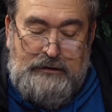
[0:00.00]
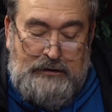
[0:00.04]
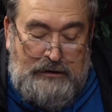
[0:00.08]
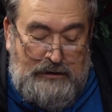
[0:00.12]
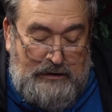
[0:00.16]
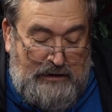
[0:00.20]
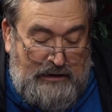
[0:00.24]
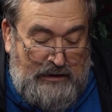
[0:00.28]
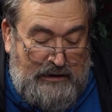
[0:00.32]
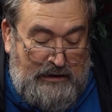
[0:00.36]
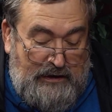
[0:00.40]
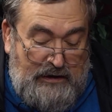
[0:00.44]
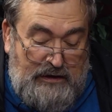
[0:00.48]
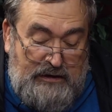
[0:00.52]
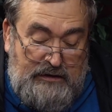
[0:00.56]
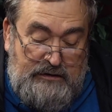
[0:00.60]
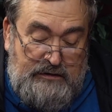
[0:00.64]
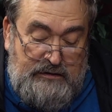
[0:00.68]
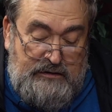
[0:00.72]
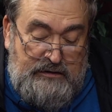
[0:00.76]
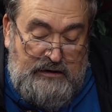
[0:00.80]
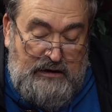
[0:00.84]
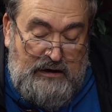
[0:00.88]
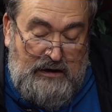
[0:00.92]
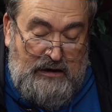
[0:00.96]

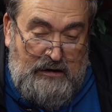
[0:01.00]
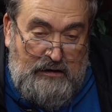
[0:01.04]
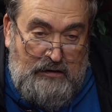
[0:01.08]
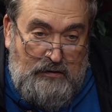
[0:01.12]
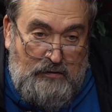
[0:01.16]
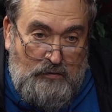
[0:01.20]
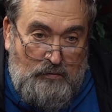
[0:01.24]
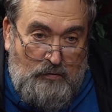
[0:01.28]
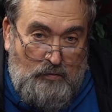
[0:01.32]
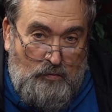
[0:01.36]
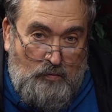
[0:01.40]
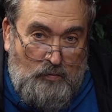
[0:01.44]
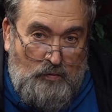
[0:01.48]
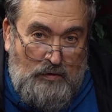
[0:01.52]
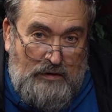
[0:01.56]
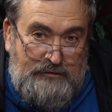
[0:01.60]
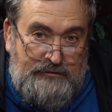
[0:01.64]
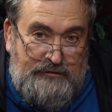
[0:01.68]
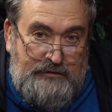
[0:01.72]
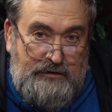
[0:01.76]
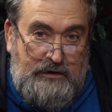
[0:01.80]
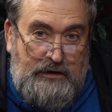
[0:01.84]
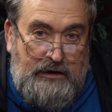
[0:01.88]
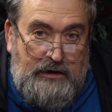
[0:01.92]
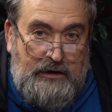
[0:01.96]
And
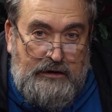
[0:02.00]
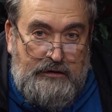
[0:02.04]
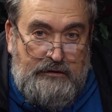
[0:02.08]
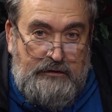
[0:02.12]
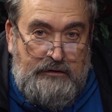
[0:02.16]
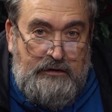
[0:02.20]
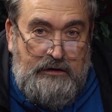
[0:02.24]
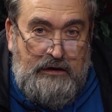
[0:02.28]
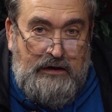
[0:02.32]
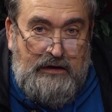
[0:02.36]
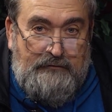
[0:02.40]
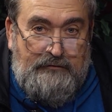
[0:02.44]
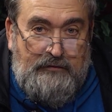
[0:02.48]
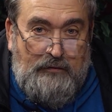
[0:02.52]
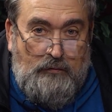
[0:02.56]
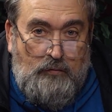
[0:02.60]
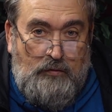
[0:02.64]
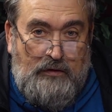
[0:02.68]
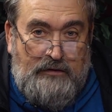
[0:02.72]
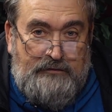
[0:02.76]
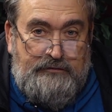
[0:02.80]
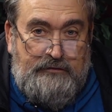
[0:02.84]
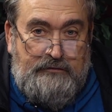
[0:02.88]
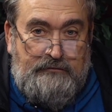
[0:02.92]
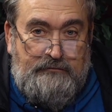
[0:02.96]
once again, if it
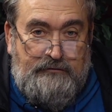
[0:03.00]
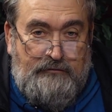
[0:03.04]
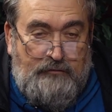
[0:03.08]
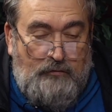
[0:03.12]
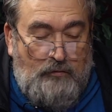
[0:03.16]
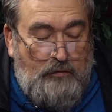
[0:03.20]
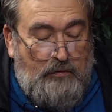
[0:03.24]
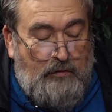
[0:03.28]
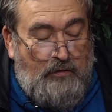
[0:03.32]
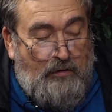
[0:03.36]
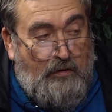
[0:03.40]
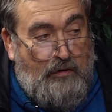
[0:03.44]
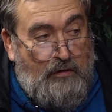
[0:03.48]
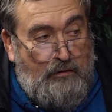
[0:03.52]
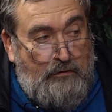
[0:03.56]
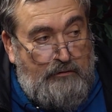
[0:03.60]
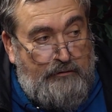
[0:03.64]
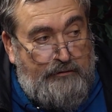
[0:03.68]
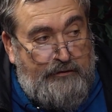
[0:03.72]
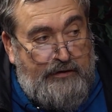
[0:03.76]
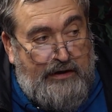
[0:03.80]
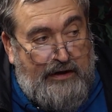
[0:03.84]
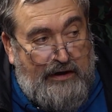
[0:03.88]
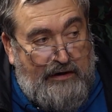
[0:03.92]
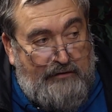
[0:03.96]
wasn't for all of
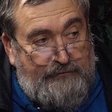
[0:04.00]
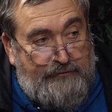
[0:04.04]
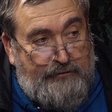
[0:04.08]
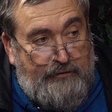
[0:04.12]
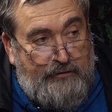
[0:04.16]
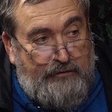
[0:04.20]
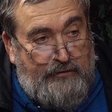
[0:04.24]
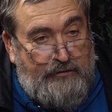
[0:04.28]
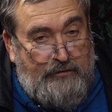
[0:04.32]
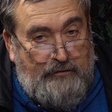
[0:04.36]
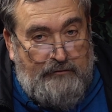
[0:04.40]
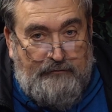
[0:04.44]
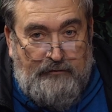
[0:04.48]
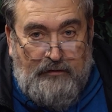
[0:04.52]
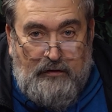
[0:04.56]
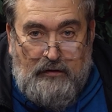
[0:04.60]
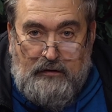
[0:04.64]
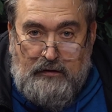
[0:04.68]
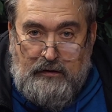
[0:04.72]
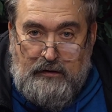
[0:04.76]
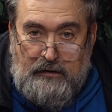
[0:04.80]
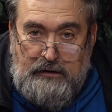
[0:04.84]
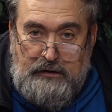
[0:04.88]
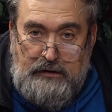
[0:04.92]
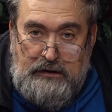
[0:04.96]
the effort of
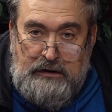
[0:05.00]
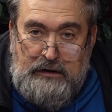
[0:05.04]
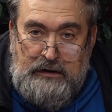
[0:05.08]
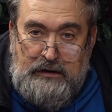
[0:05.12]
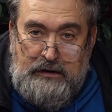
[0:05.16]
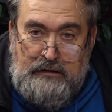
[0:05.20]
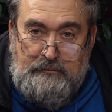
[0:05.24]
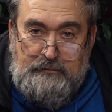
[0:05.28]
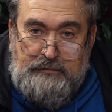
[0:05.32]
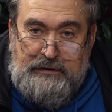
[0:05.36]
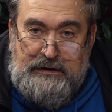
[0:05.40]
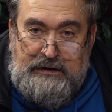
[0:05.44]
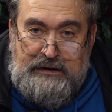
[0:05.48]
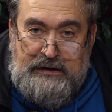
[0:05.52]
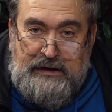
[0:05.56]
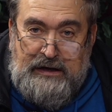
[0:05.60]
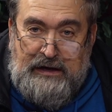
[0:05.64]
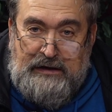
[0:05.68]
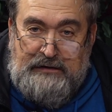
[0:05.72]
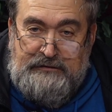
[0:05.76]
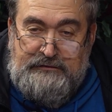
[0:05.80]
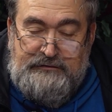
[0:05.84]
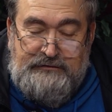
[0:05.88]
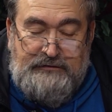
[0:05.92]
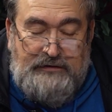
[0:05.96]
our
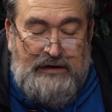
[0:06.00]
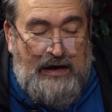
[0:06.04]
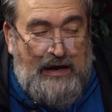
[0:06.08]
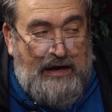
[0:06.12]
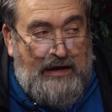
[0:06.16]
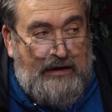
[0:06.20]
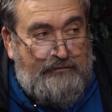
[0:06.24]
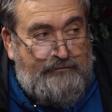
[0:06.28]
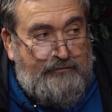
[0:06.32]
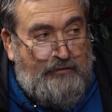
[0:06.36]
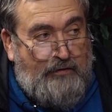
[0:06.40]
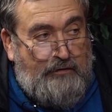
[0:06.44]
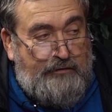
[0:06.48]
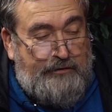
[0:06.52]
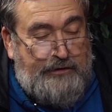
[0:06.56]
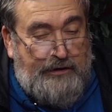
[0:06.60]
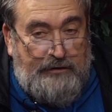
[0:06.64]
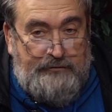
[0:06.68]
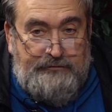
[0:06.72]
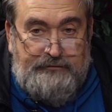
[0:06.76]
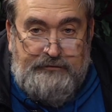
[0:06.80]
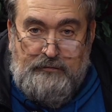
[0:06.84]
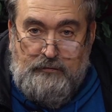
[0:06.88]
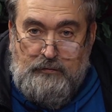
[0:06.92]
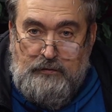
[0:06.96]
BCAT staff, all the
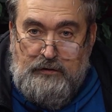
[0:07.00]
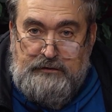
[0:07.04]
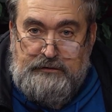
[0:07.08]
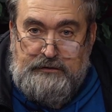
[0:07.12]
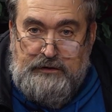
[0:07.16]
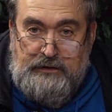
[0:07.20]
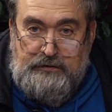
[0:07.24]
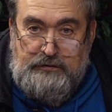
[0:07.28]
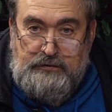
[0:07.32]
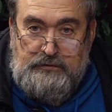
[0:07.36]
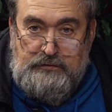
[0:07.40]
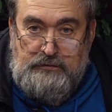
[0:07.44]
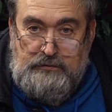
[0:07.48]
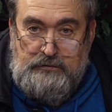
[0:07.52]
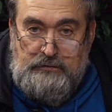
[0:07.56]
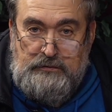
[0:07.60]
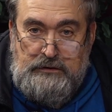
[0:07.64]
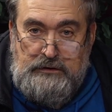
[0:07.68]
extra work they do,